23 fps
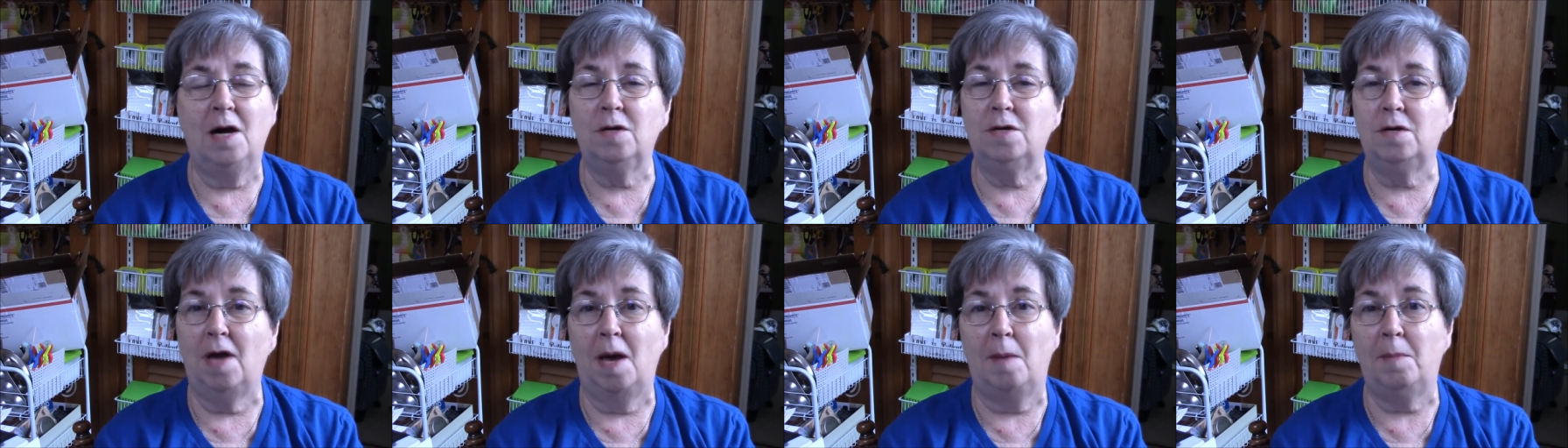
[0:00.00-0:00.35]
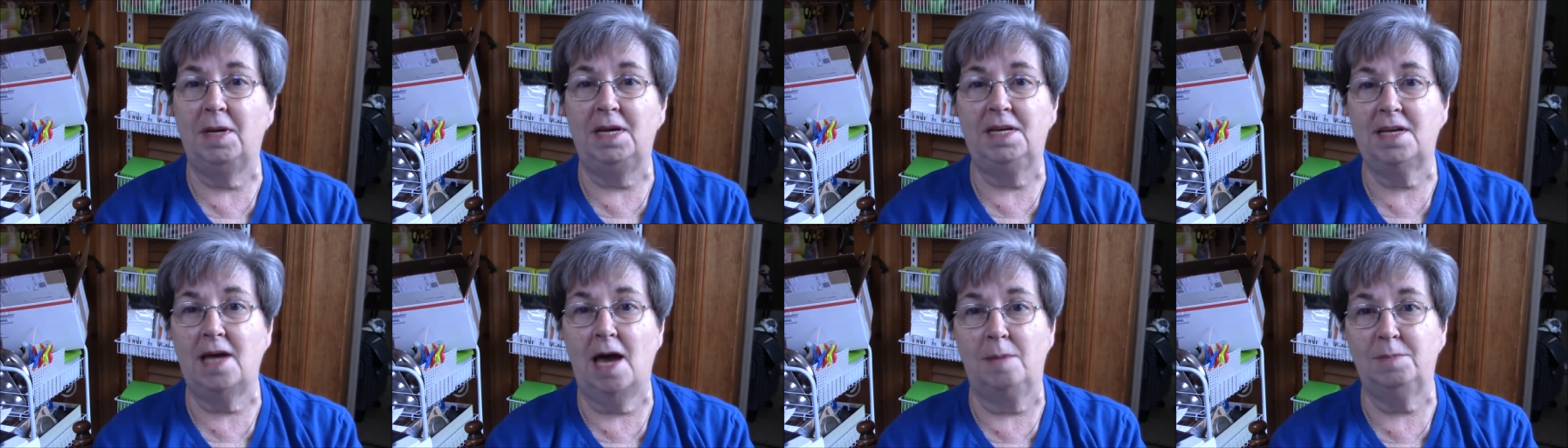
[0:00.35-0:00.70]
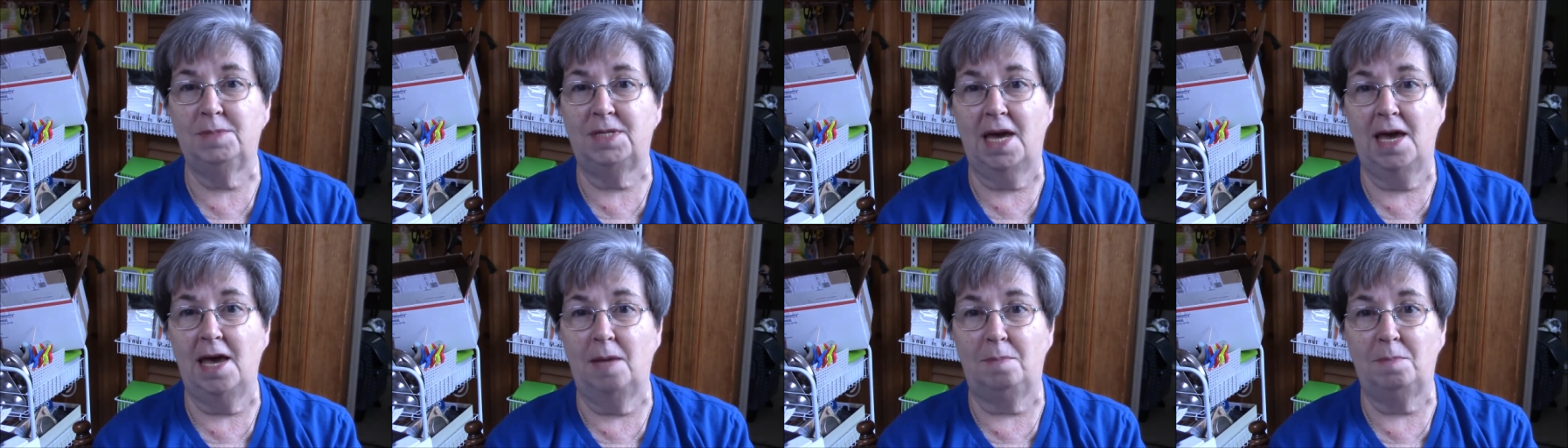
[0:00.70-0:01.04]
you how many
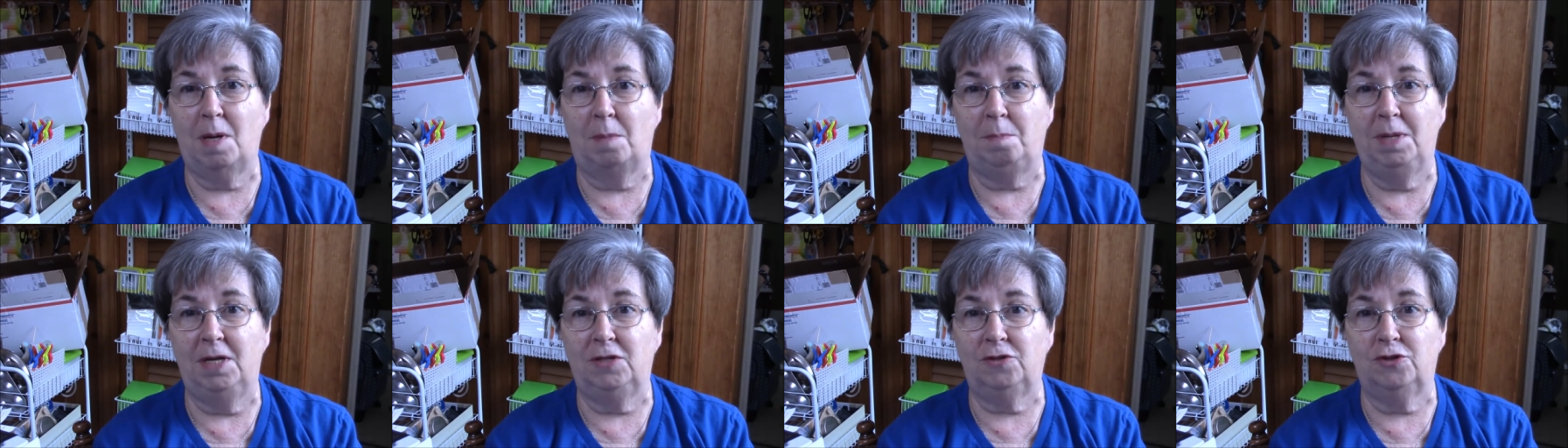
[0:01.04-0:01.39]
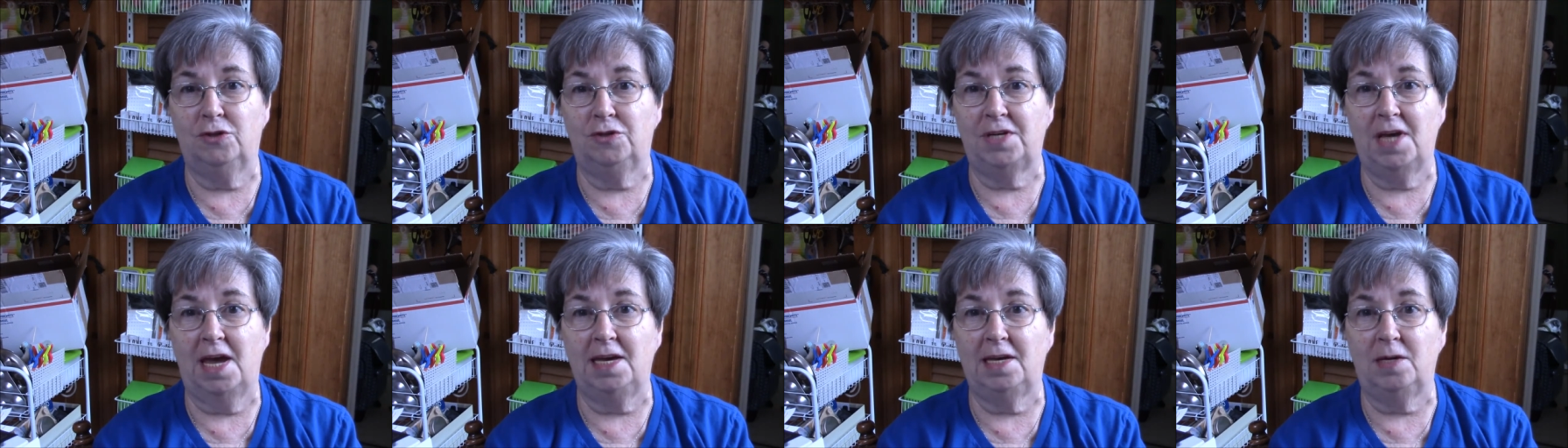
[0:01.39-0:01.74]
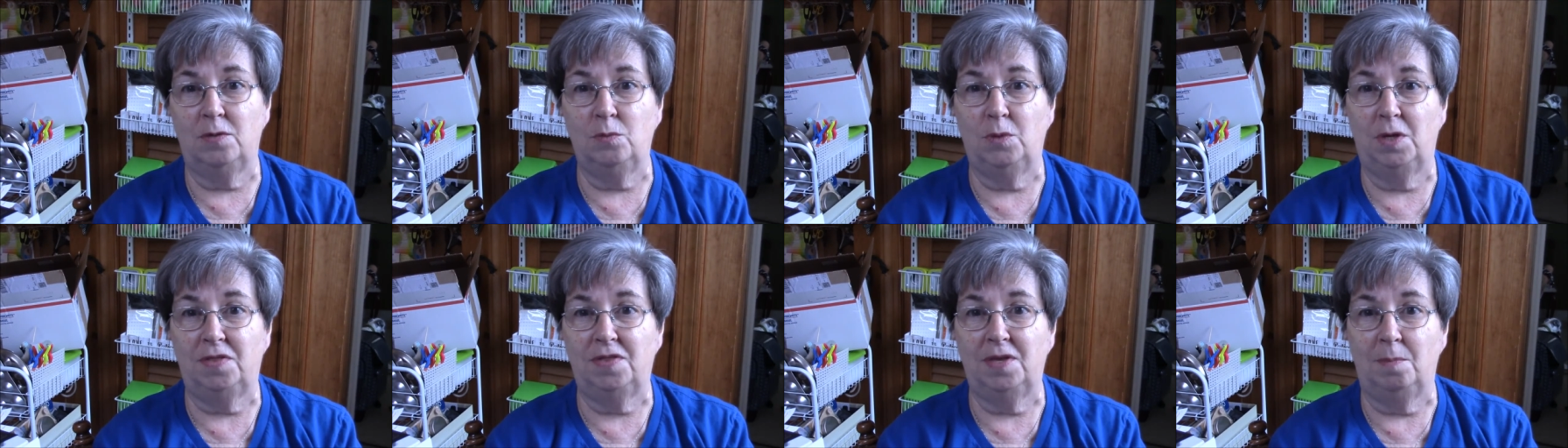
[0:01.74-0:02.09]
times I had my picture
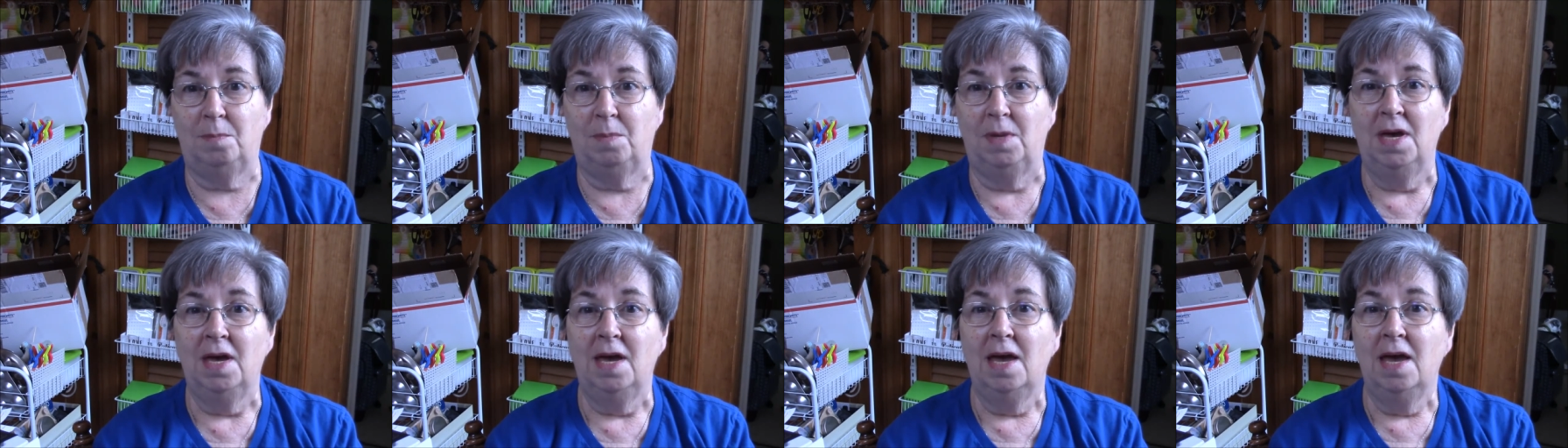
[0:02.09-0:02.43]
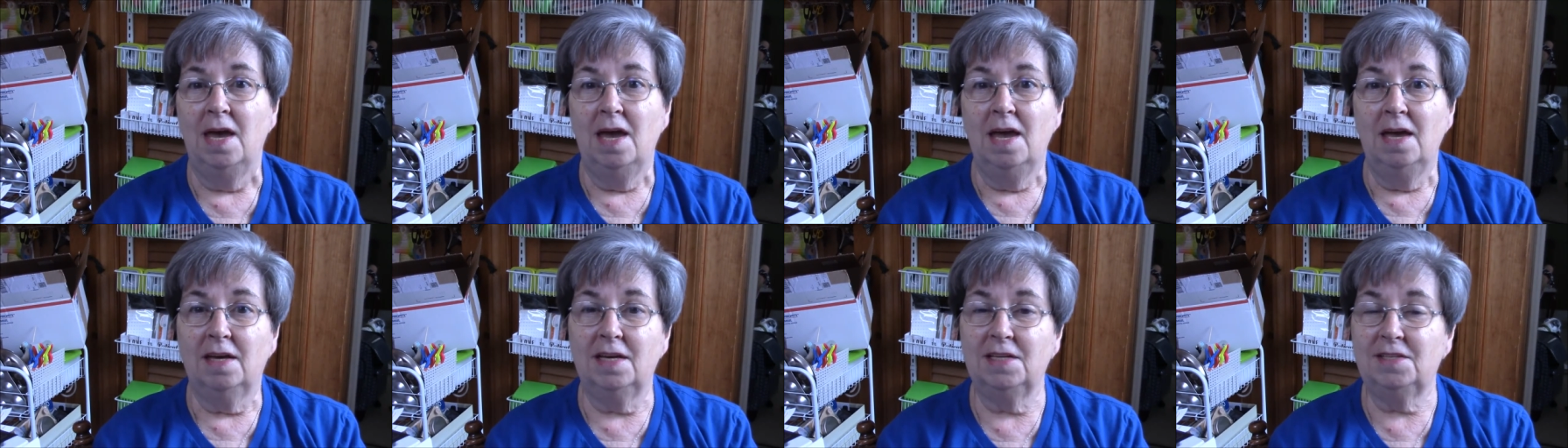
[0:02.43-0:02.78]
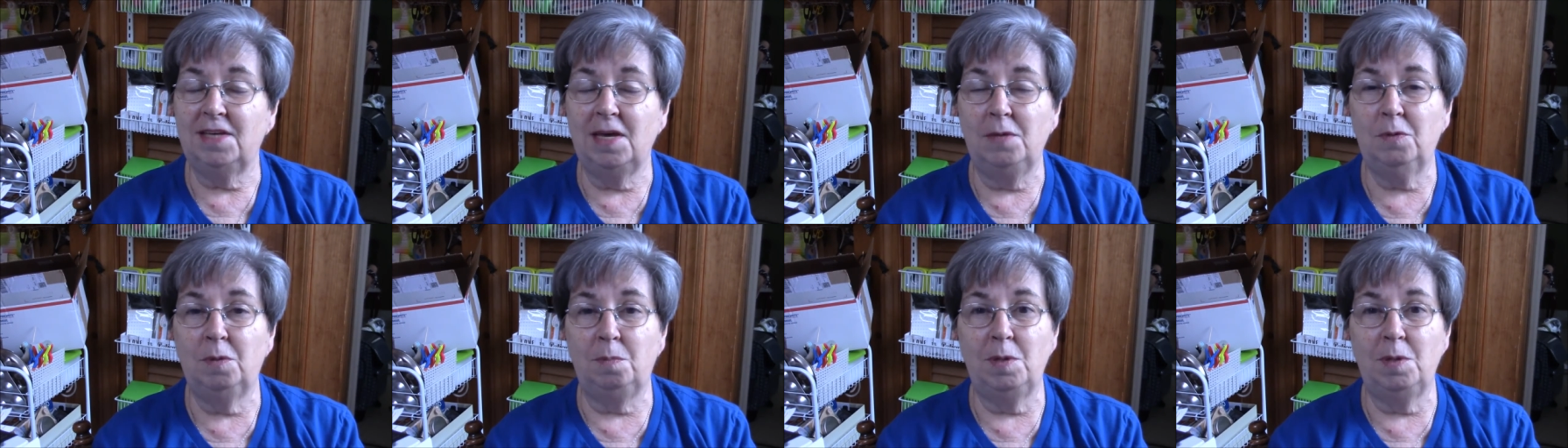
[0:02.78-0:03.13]
taken with him because
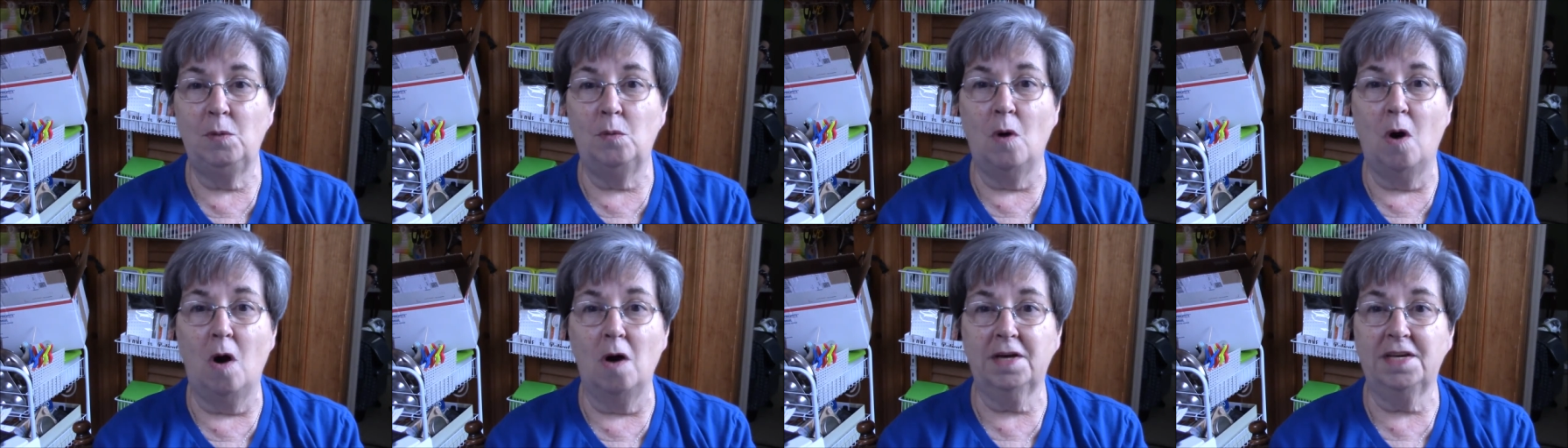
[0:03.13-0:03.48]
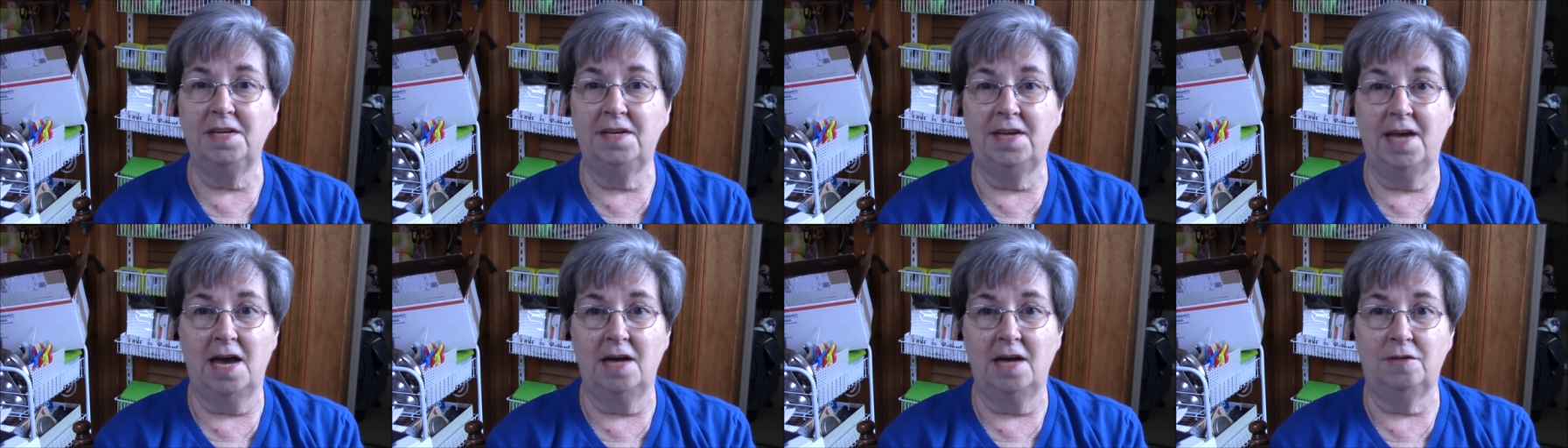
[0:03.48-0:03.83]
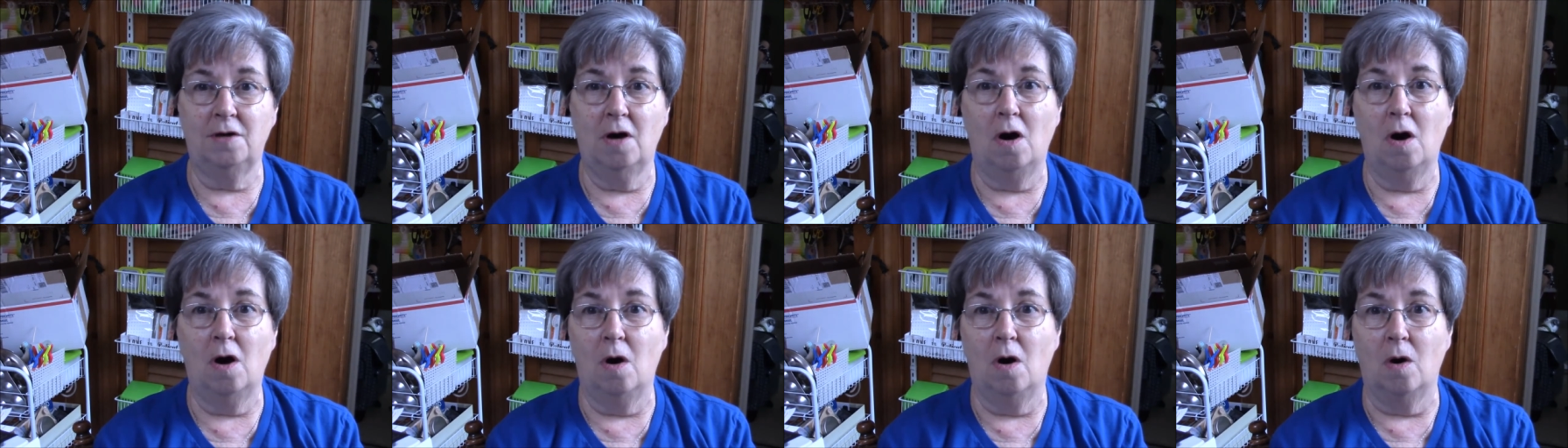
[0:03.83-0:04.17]
he would be walking down
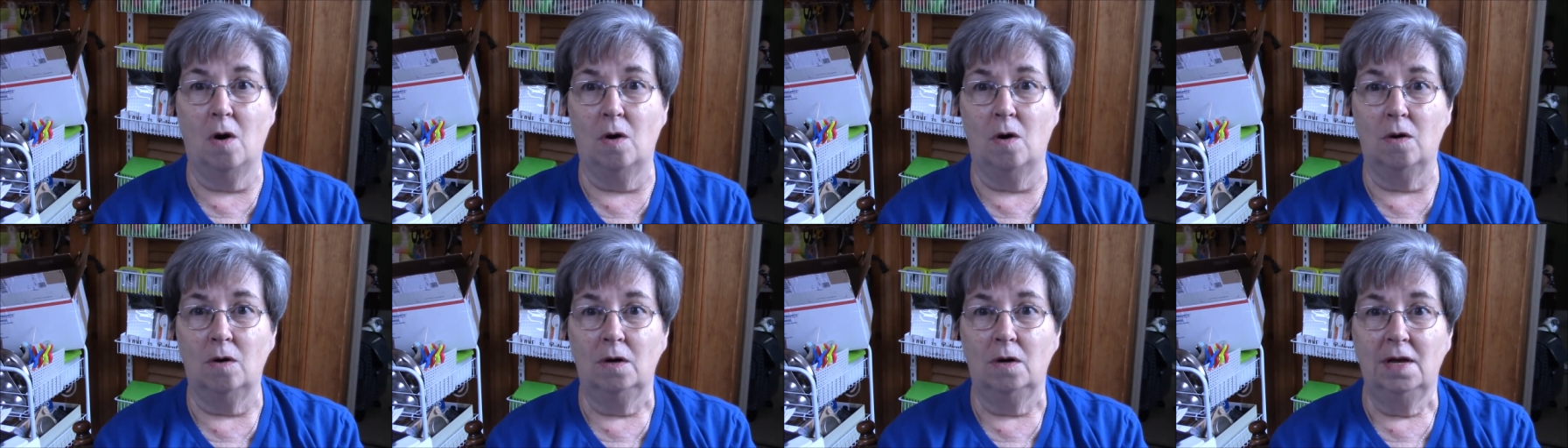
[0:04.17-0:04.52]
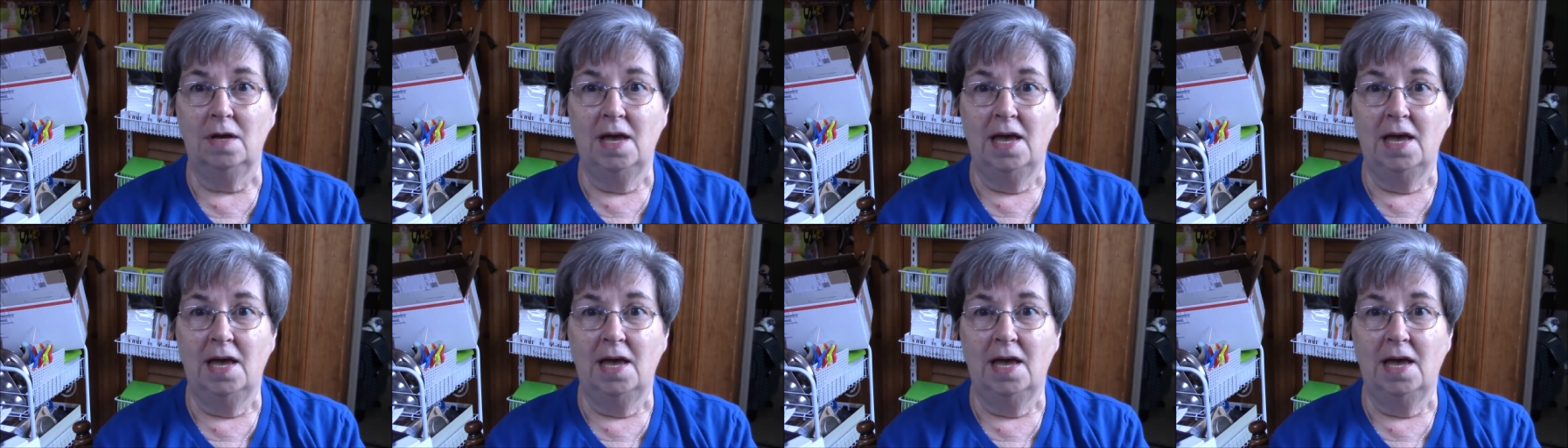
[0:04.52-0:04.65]
the hall